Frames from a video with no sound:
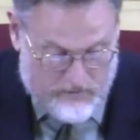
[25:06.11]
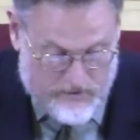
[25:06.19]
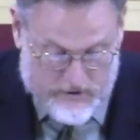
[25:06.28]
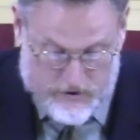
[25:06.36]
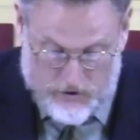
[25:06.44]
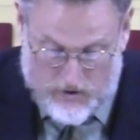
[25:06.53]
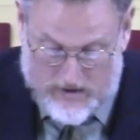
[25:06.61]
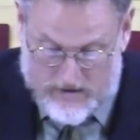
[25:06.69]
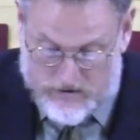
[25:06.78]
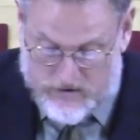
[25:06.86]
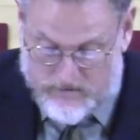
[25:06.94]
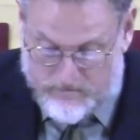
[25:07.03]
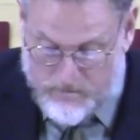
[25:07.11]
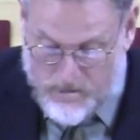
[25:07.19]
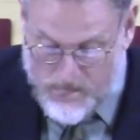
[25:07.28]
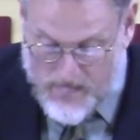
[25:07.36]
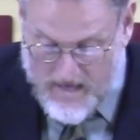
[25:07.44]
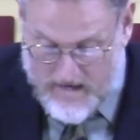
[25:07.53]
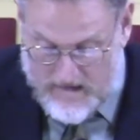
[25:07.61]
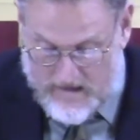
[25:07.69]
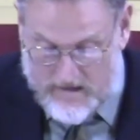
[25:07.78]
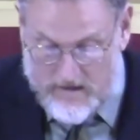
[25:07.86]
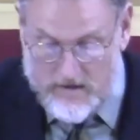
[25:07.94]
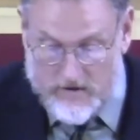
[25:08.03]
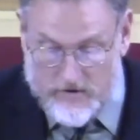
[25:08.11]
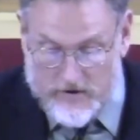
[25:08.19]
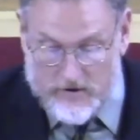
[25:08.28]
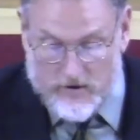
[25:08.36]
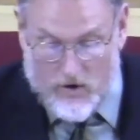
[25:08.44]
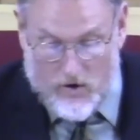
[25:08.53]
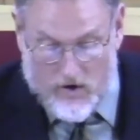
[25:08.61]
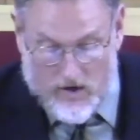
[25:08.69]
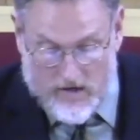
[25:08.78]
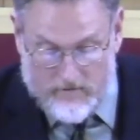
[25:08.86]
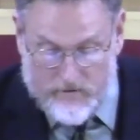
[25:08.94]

rejoice in the Lord.